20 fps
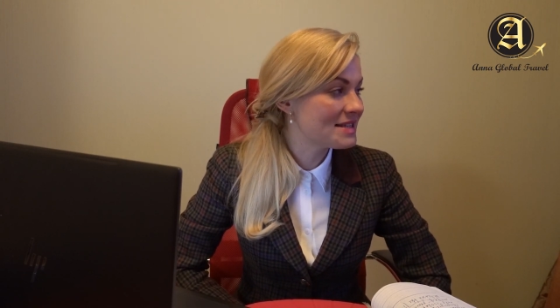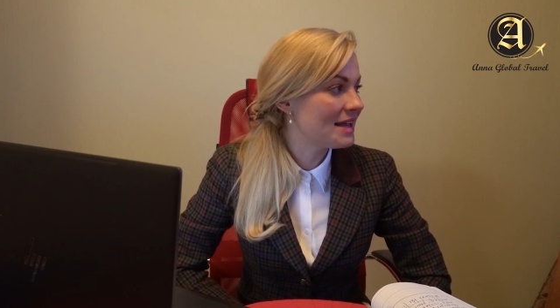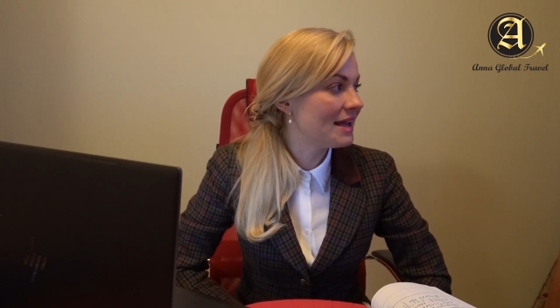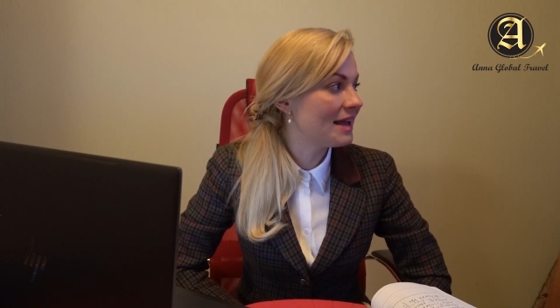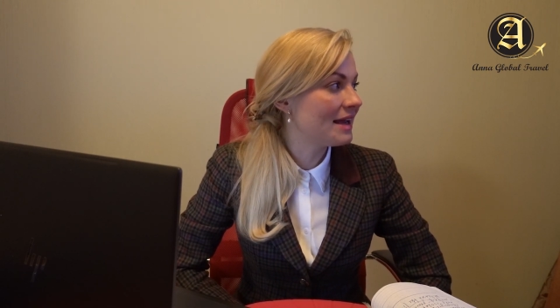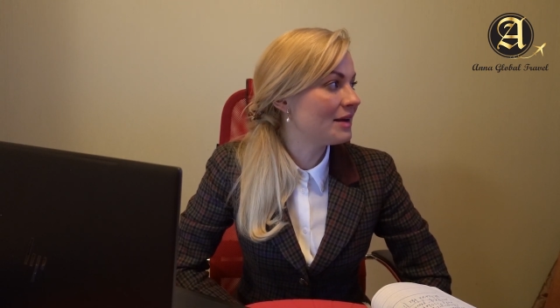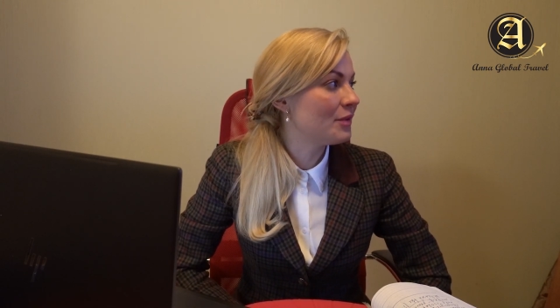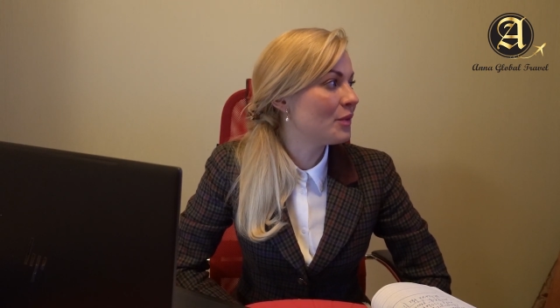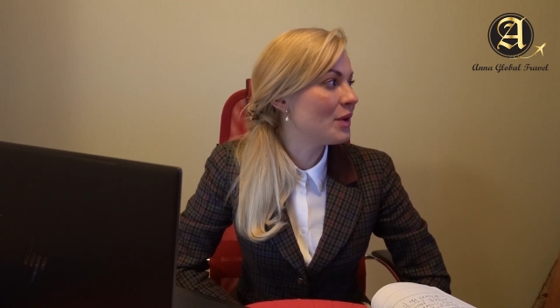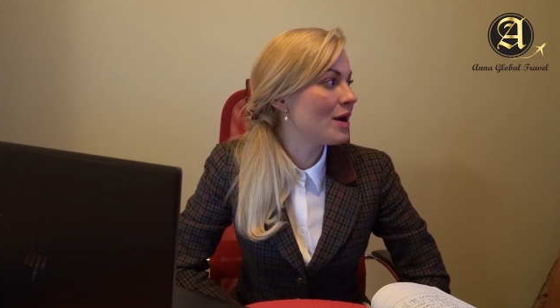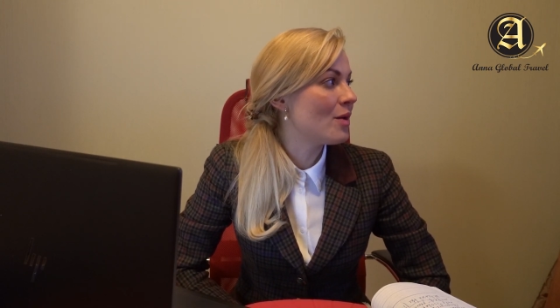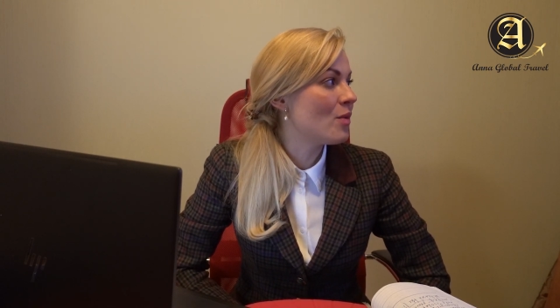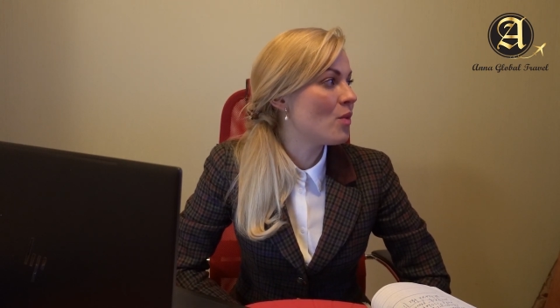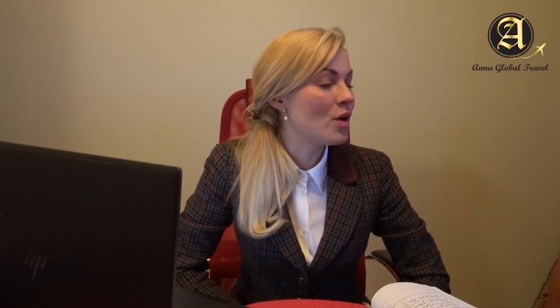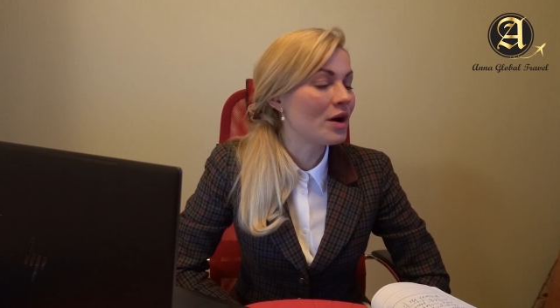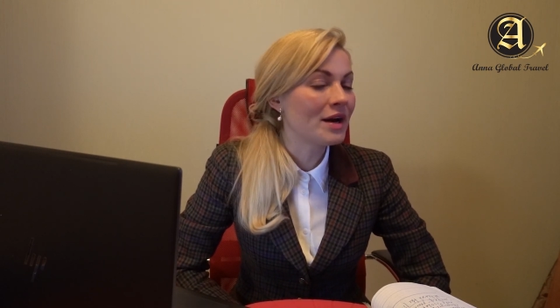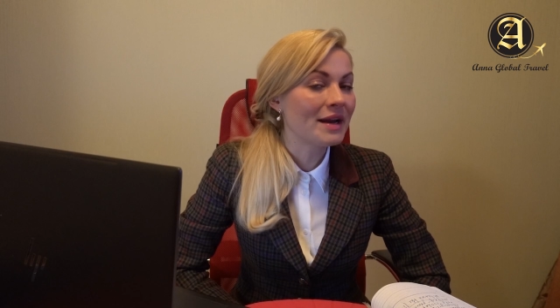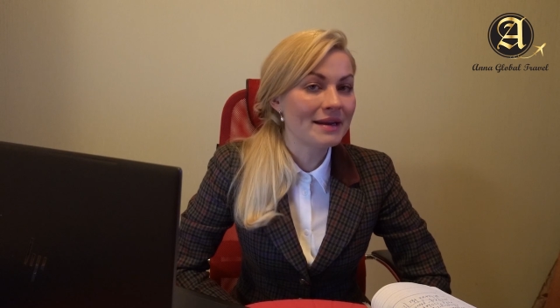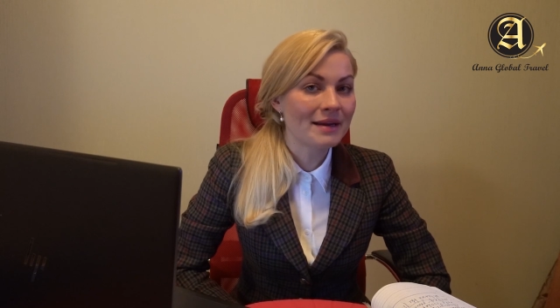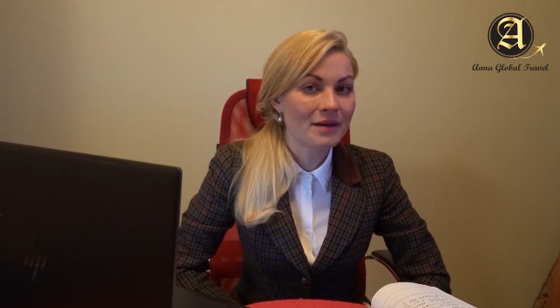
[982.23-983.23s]
and we are
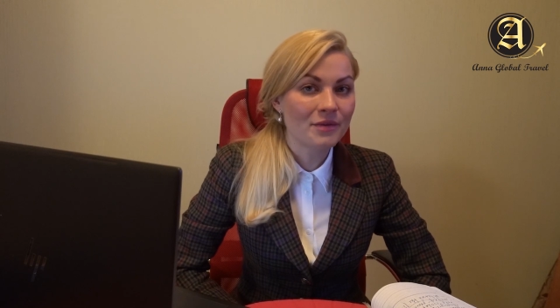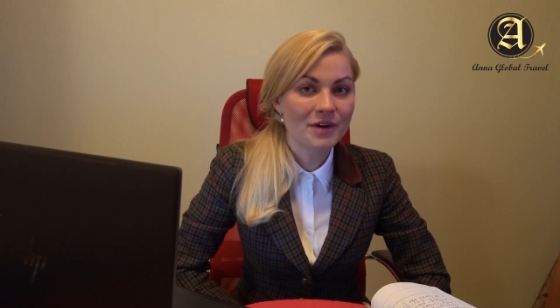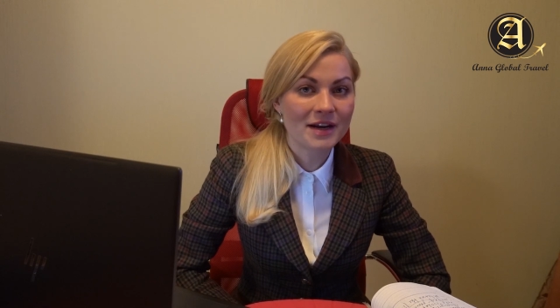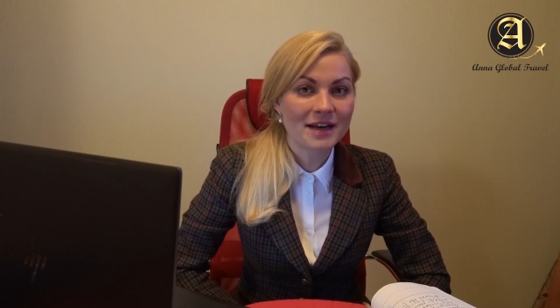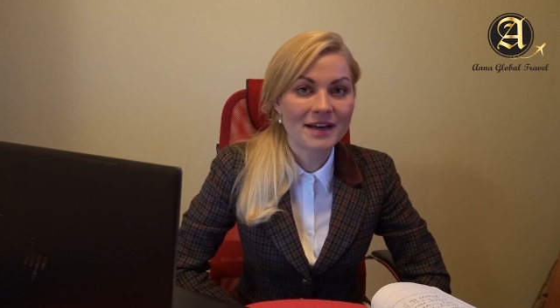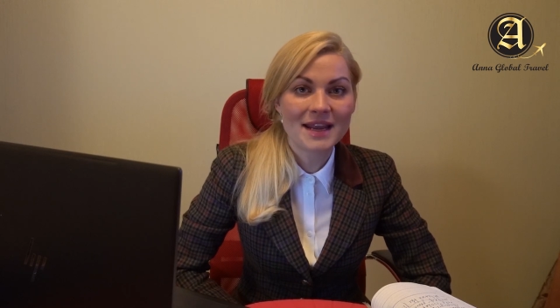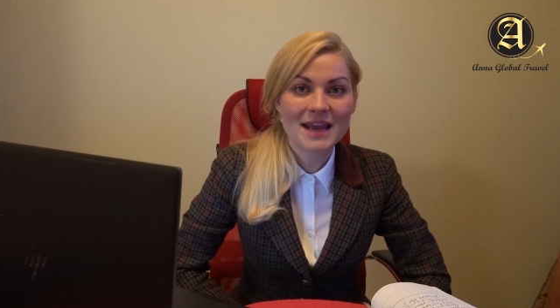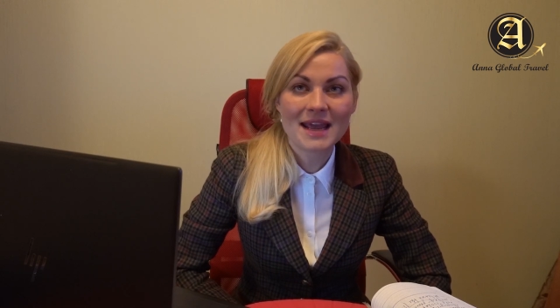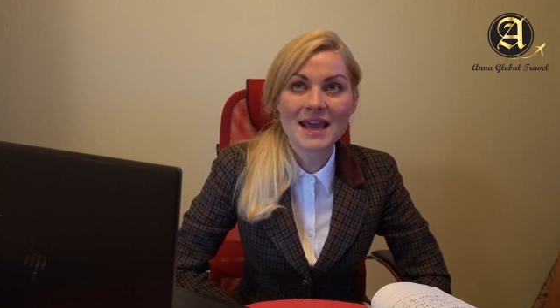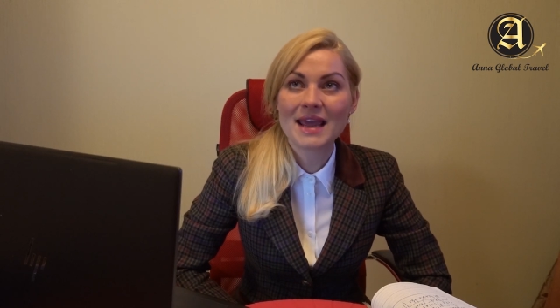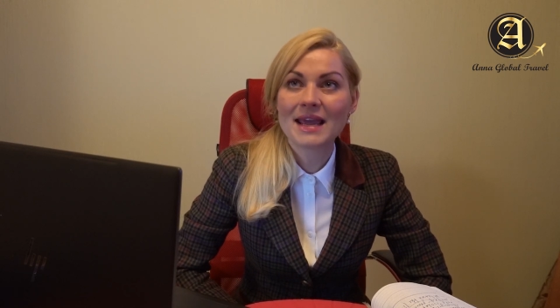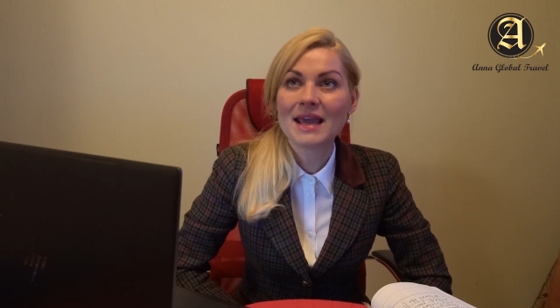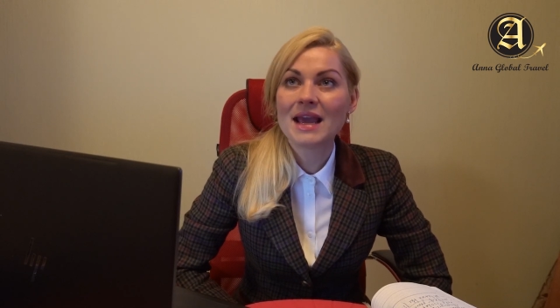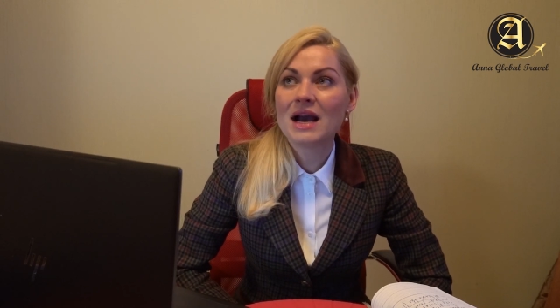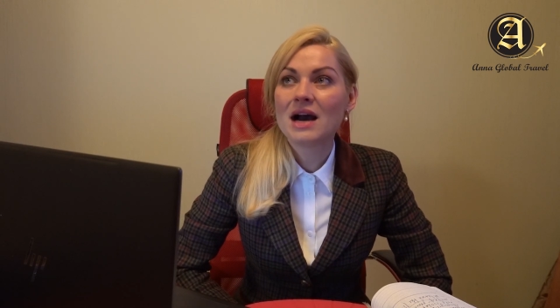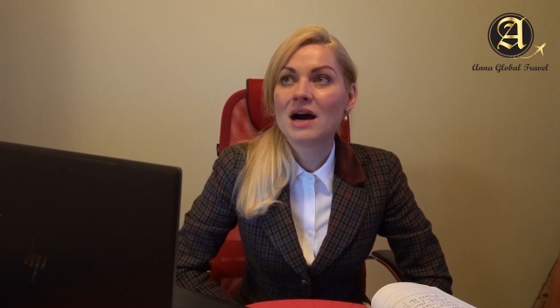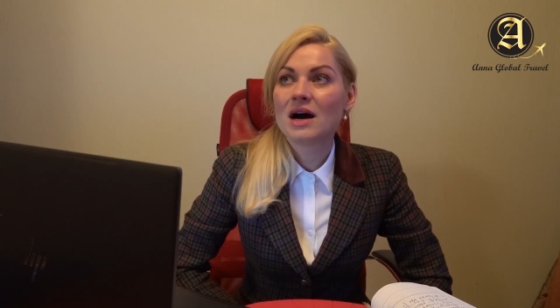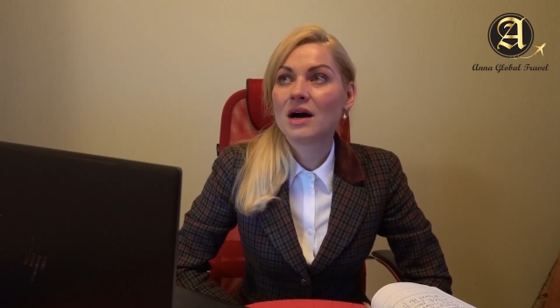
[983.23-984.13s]
working every day,